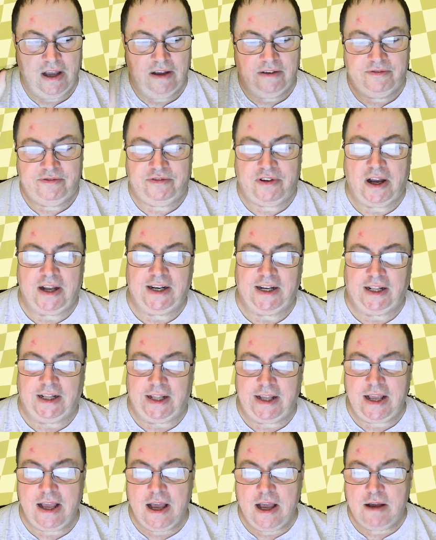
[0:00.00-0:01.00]

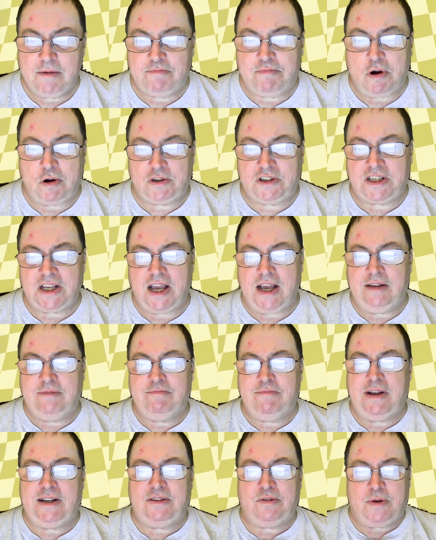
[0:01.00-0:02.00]
Finally, boxer and
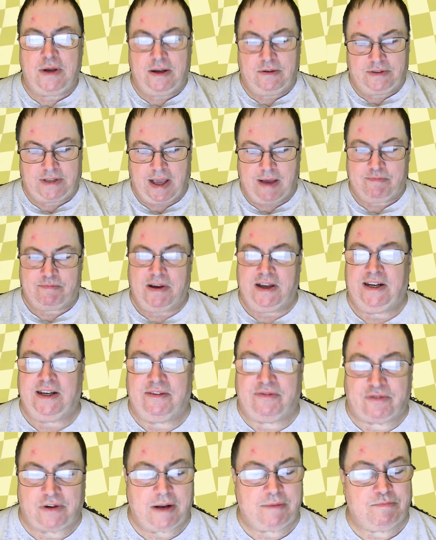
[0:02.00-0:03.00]
mental health campaigner
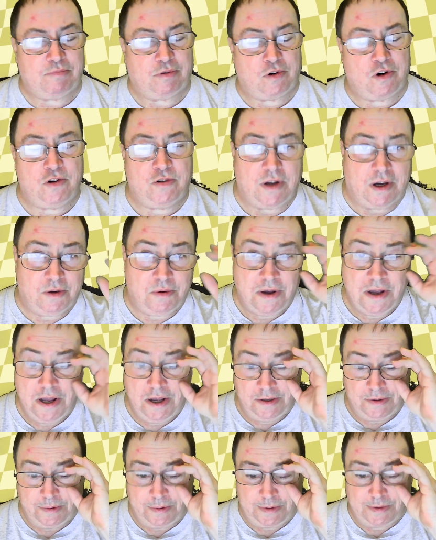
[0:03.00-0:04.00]
Frank Bruno
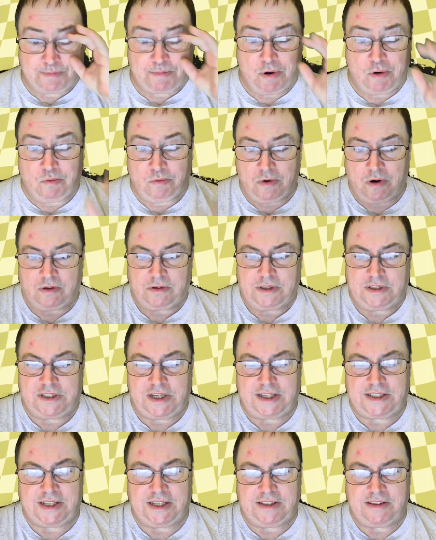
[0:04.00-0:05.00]
was born on the
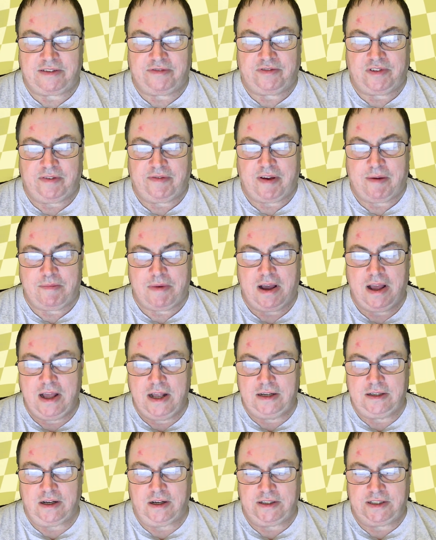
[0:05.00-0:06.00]
16th of November,
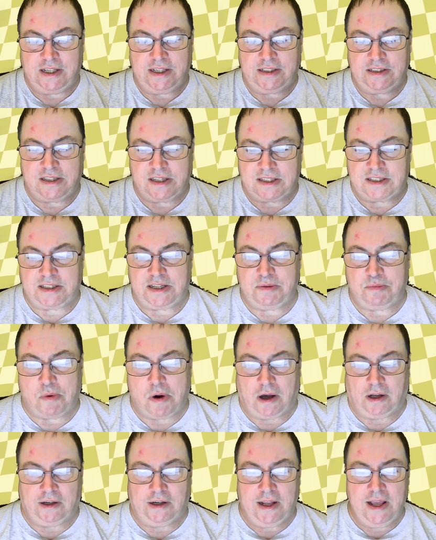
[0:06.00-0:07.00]

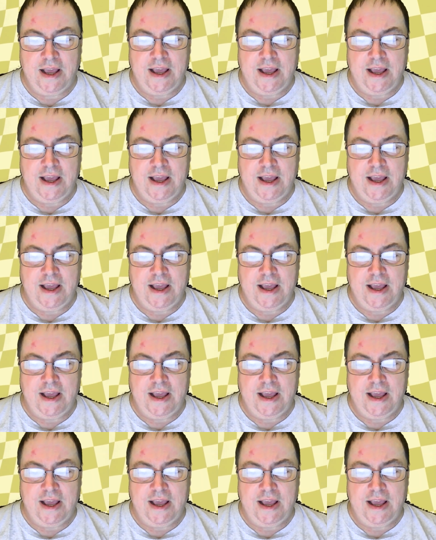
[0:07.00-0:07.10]
1961.